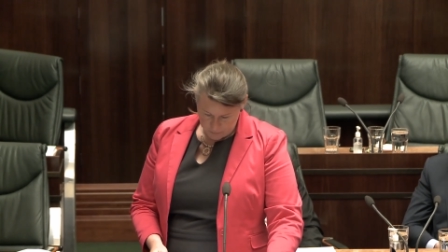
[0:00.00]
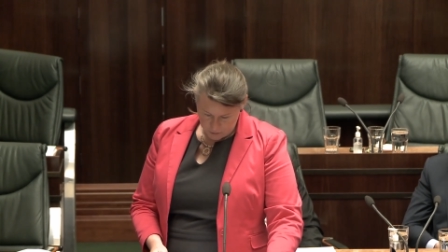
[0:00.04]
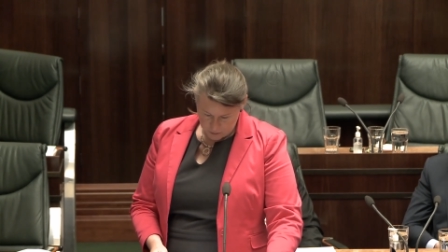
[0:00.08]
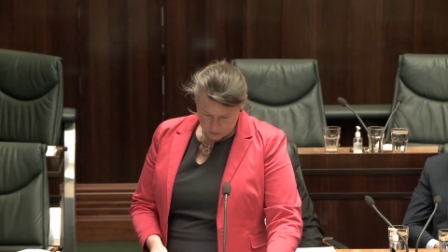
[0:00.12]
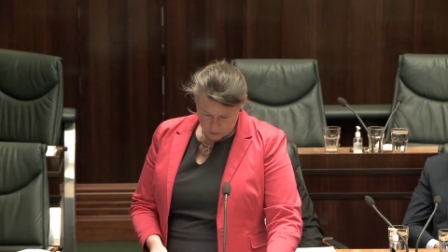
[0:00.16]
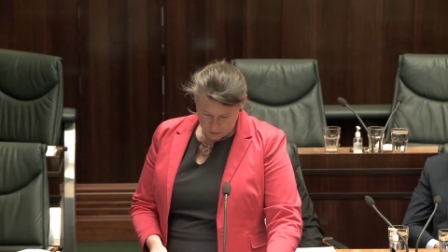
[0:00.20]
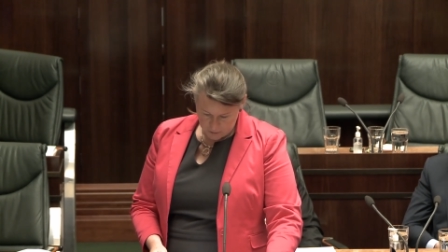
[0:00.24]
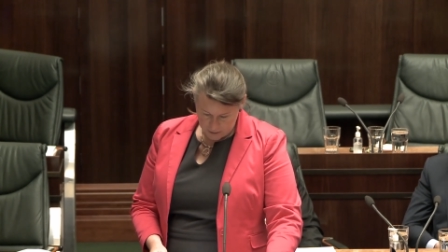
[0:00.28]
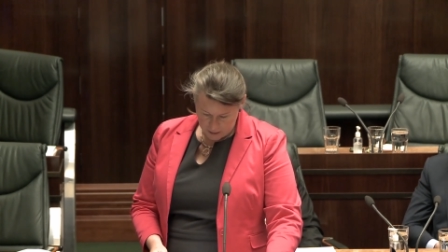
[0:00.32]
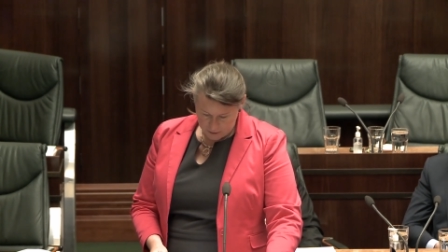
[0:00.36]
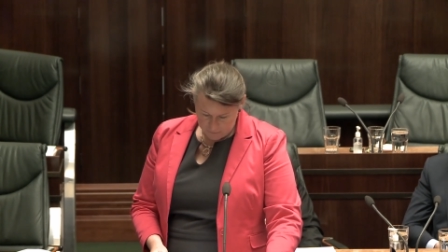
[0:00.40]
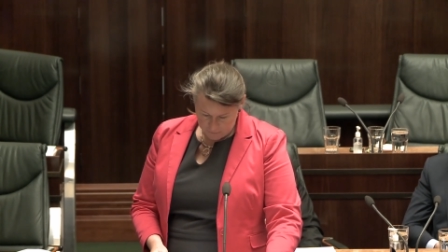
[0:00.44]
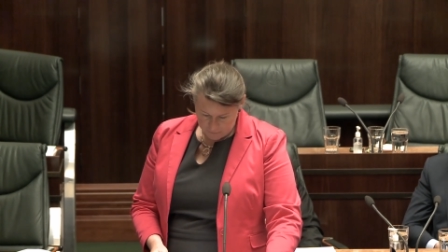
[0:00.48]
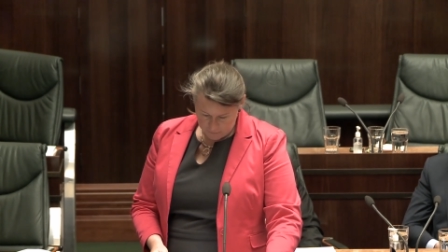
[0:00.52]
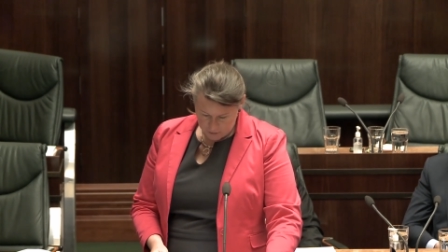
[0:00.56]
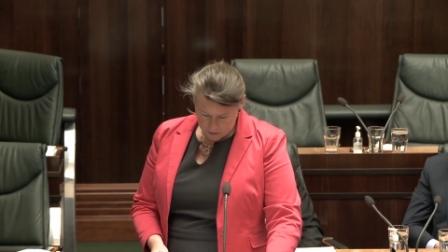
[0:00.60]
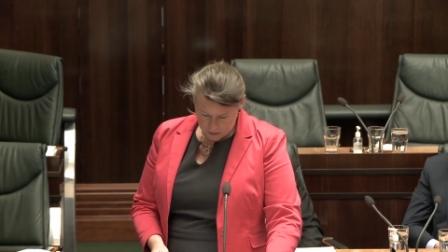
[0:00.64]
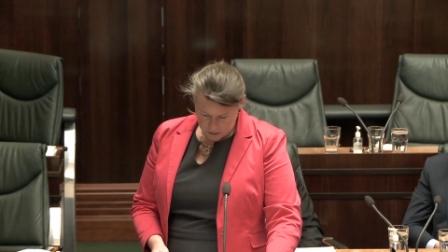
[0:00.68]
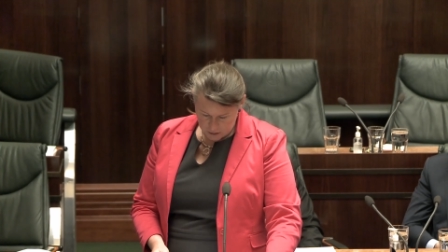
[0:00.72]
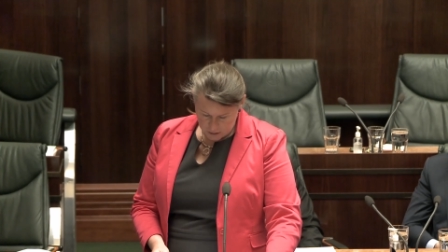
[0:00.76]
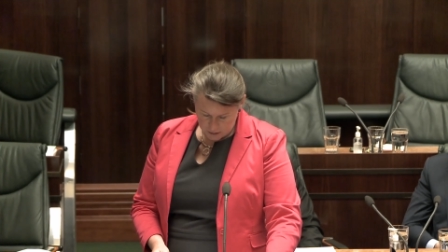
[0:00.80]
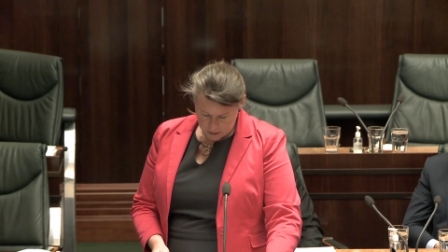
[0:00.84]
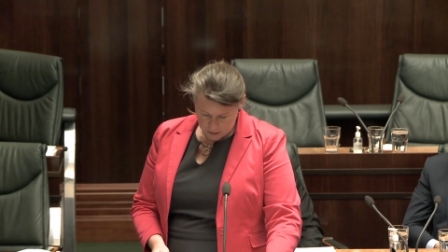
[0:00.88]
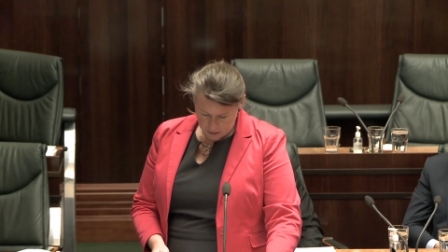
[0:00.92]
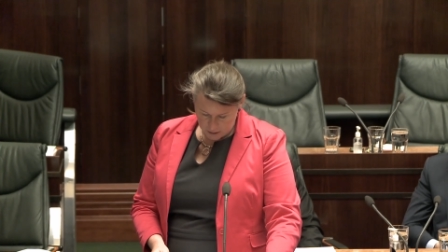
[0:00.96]
So that
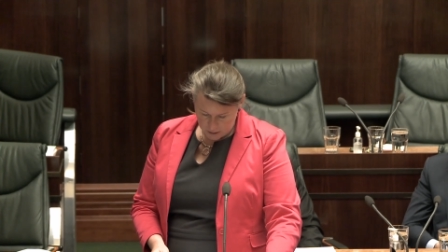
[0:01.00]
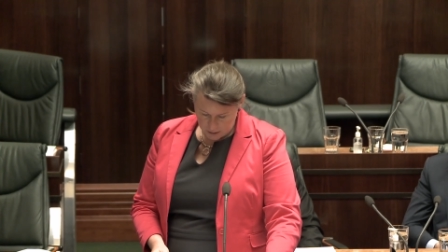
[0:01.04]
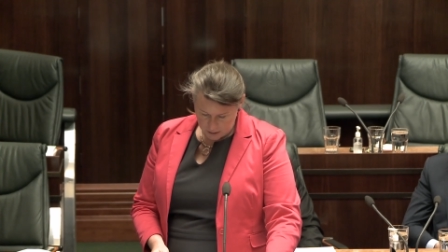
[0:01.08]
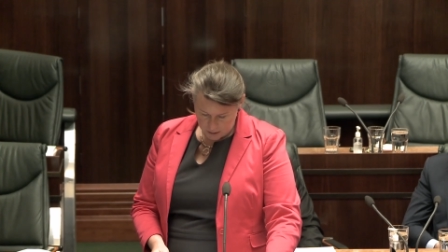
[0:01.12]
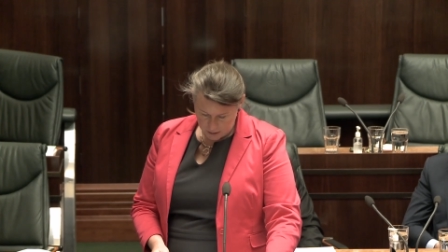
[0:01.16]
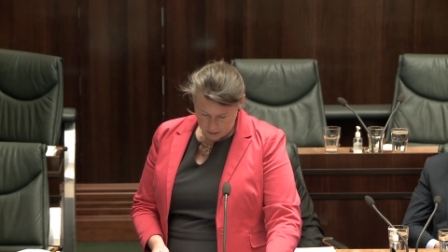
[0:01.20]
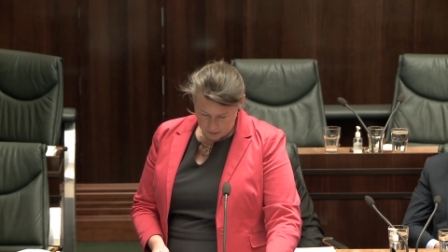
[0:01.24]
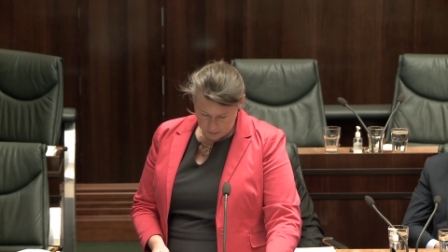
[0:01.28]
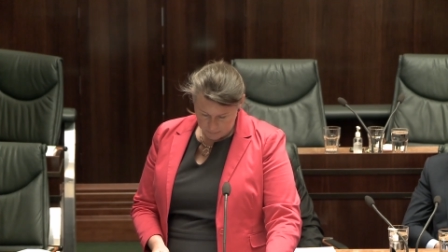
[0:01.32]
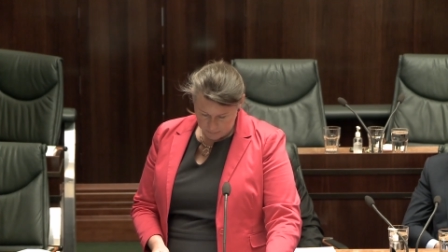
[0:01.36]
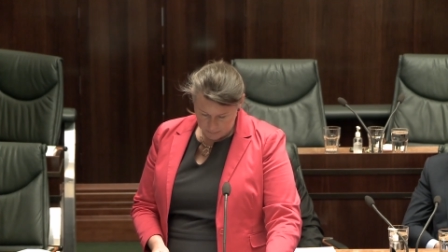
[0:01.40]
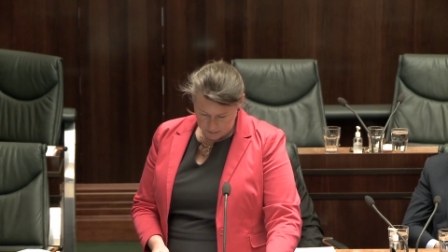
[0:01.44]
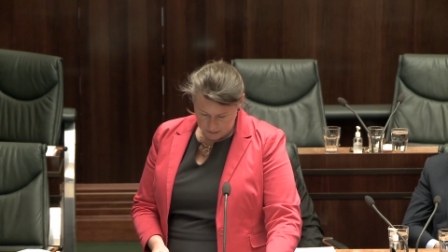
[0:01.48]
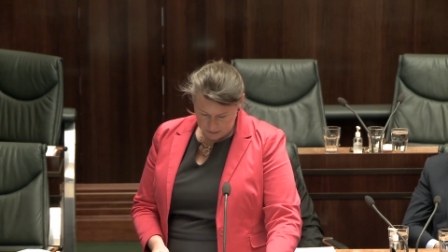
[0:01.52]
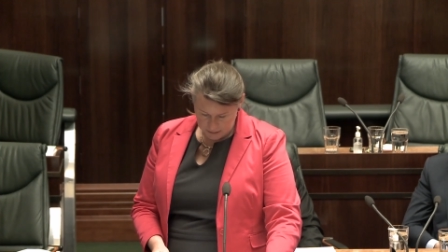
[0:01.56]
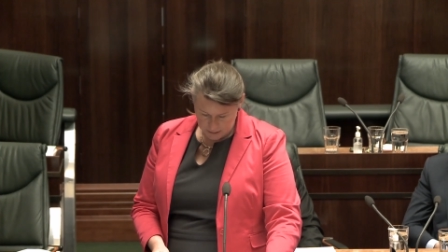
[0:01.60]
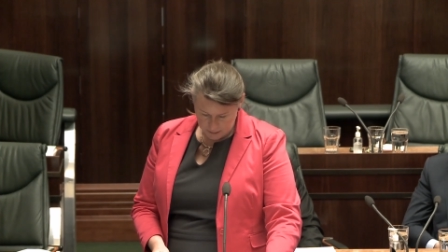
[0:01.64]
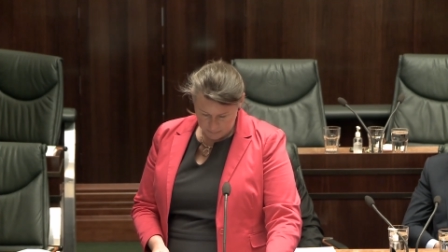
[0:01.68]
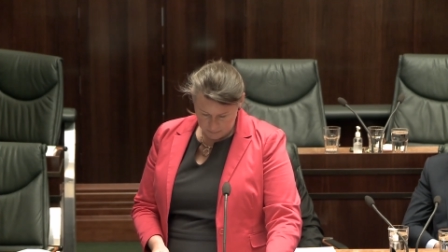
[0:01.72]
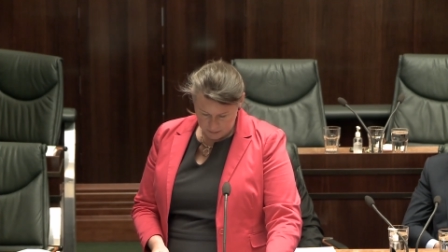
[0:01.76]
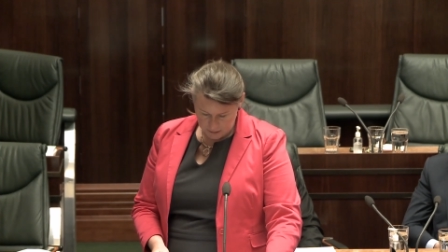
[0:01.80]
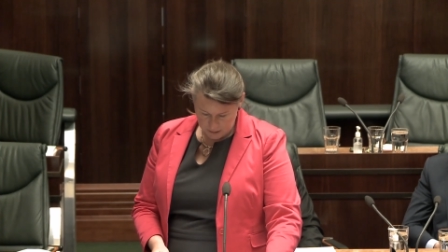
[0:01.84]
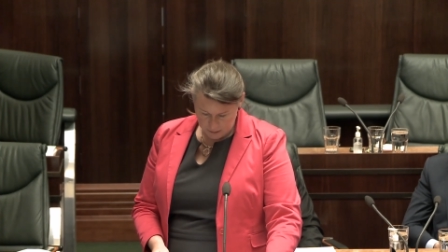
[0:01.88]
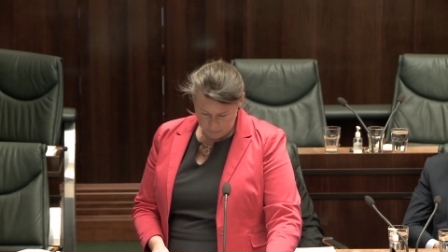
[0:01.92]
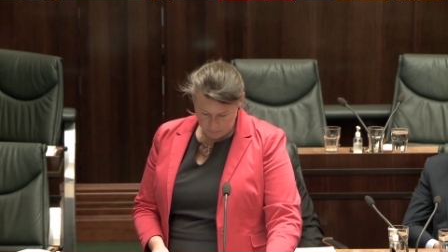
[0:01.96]
vision Mr
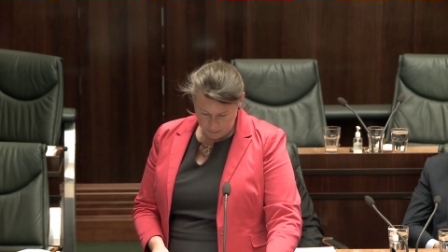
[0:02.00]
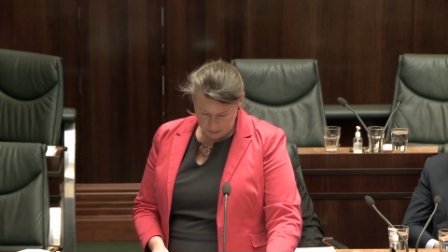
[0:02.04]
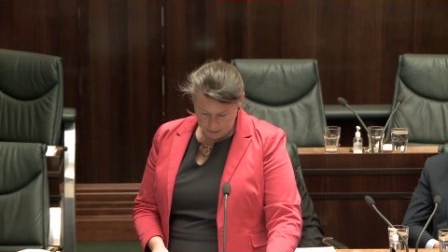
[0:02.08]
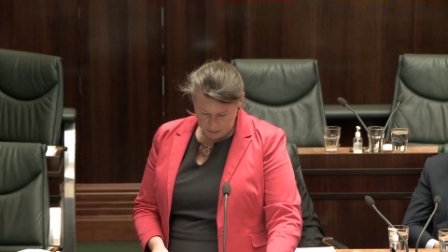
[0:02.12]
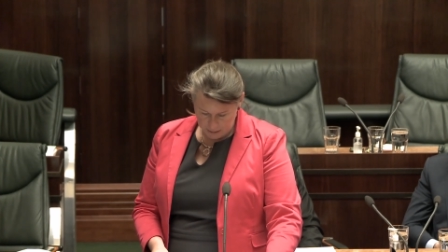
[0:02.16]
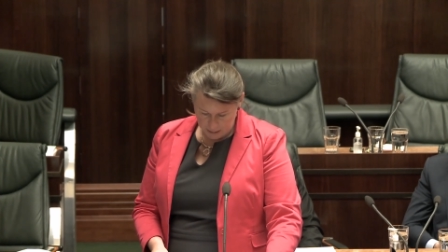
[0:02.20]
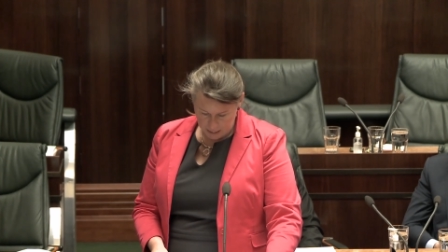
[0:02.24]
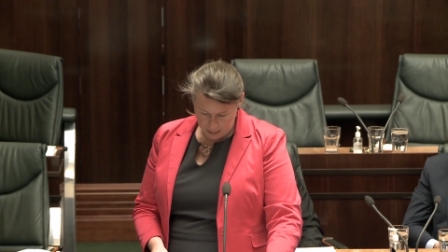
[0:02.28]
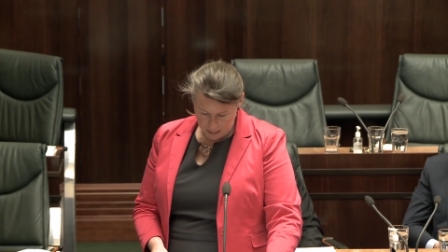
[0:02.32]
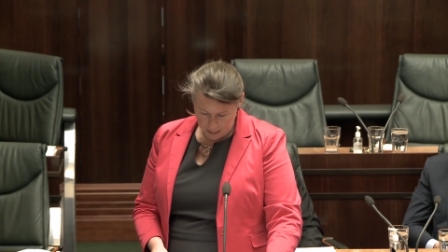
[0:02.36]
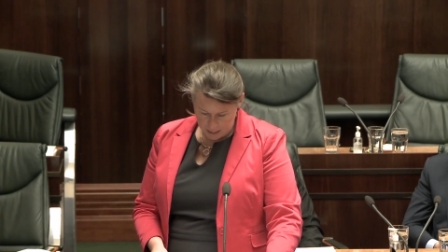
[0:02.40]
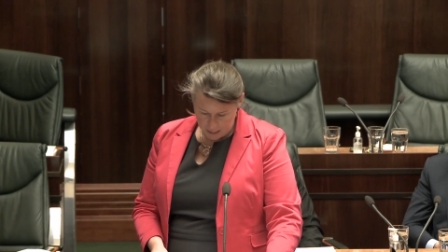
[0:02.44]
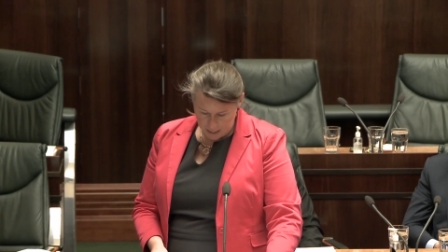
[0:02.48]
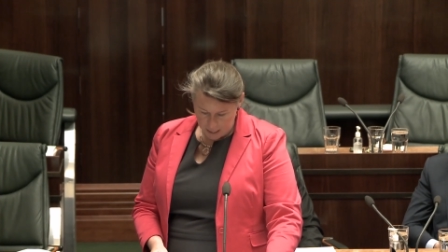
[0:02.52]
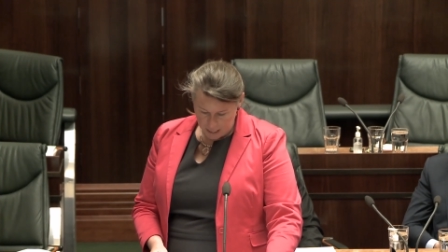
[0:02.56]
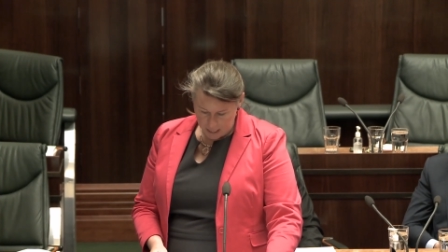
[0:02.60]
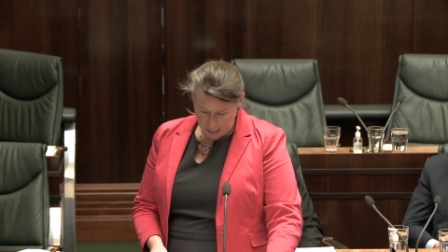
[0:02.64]
Deputy Speaker,